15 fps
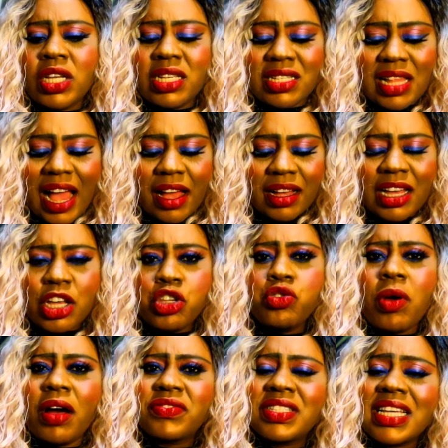It's like
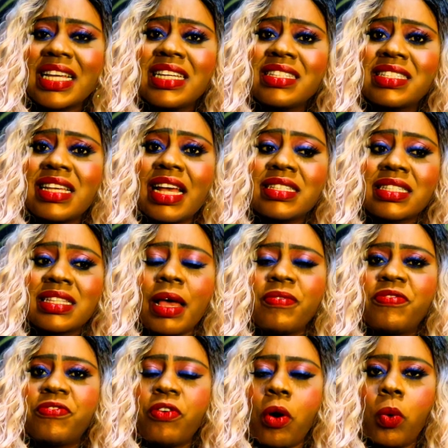you have taken 10
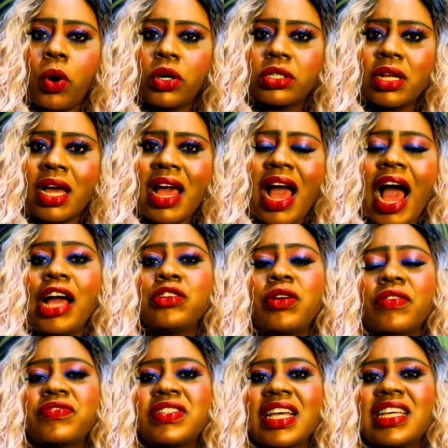steps forward and
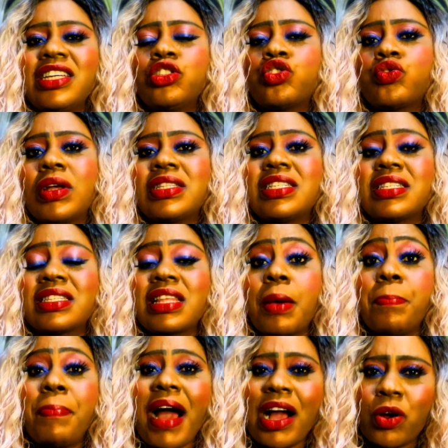you have taken 20
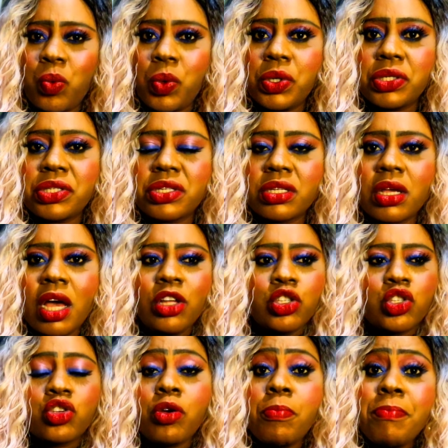steps backwards.
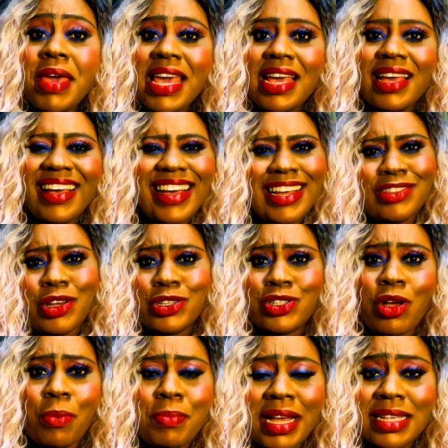To me, it
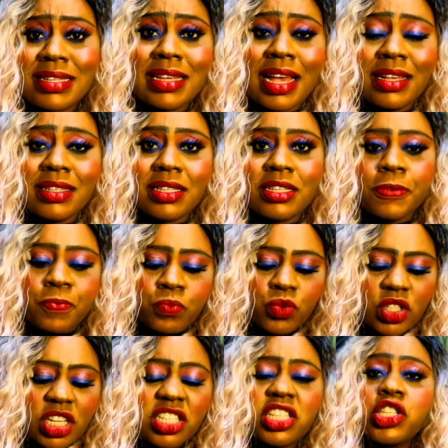does not make sense.
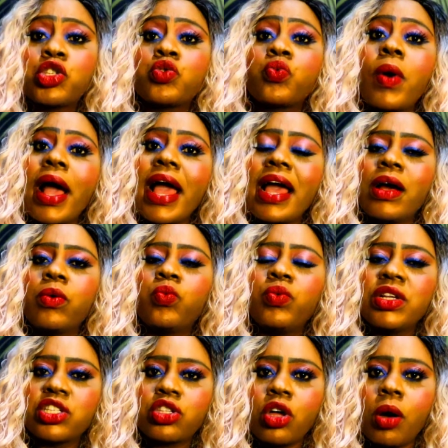This is where
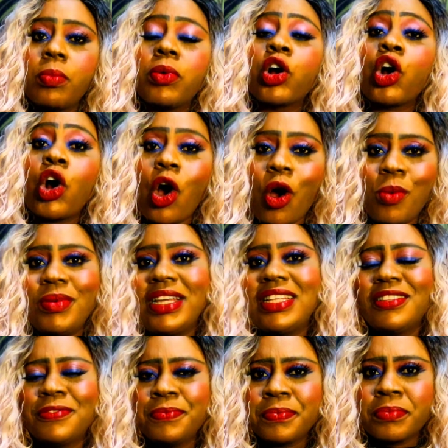wisdom comes
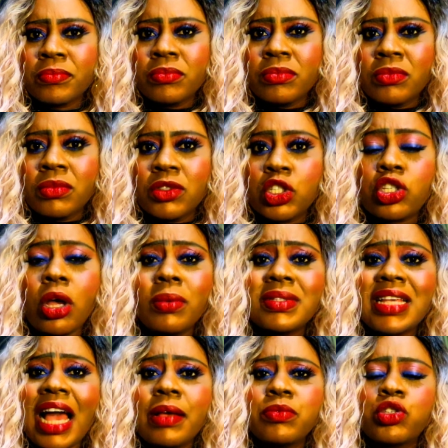in.
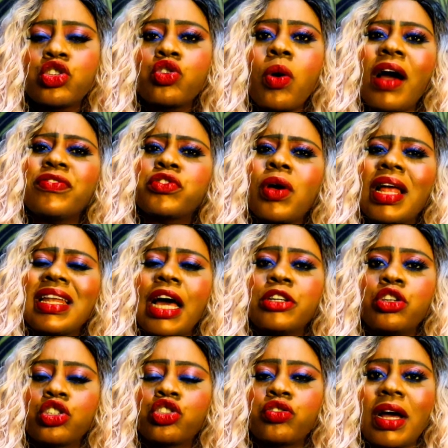Sometimes you have to allow
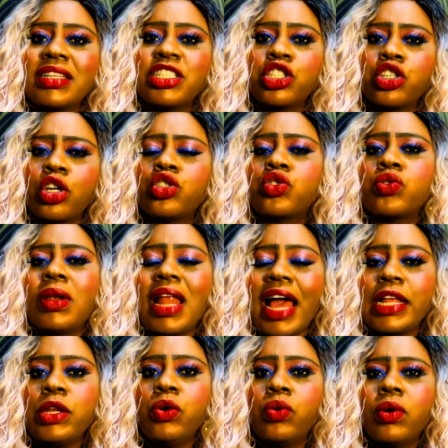your tradition to
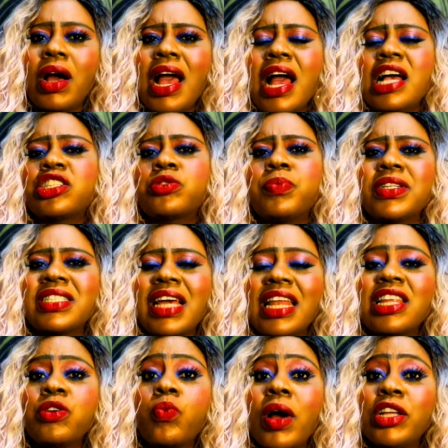lie low,
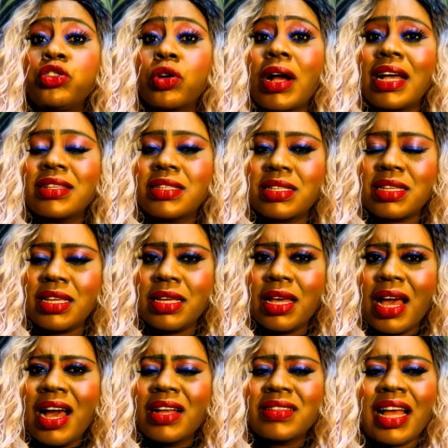especially when you can
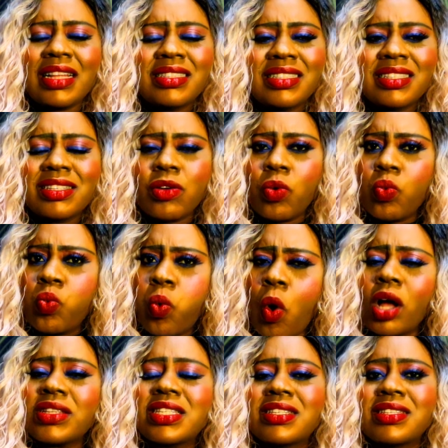see that
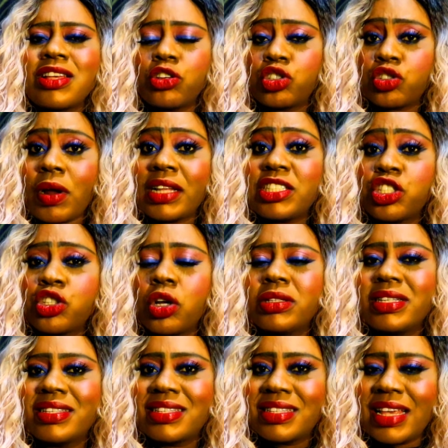what their
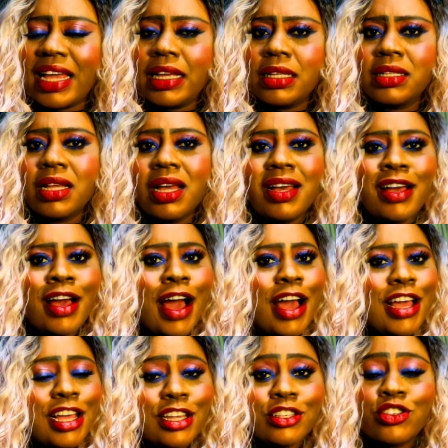tradition is saying
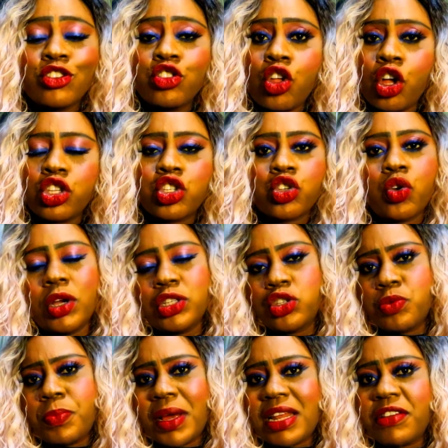is not going
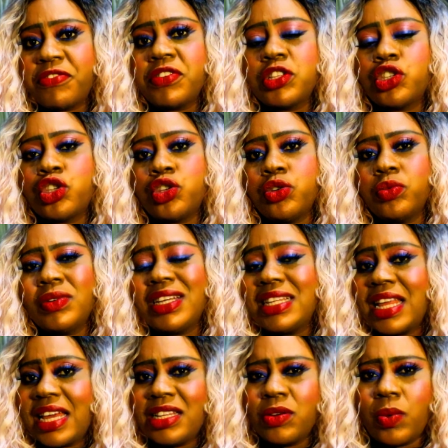to benefit you
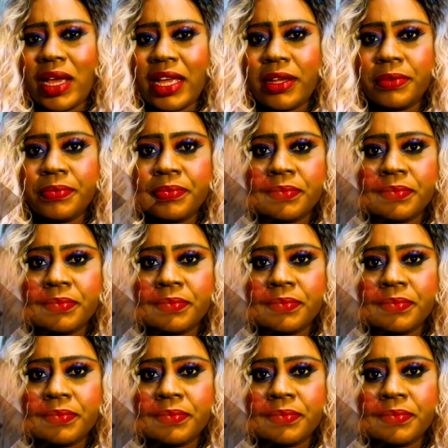in any way.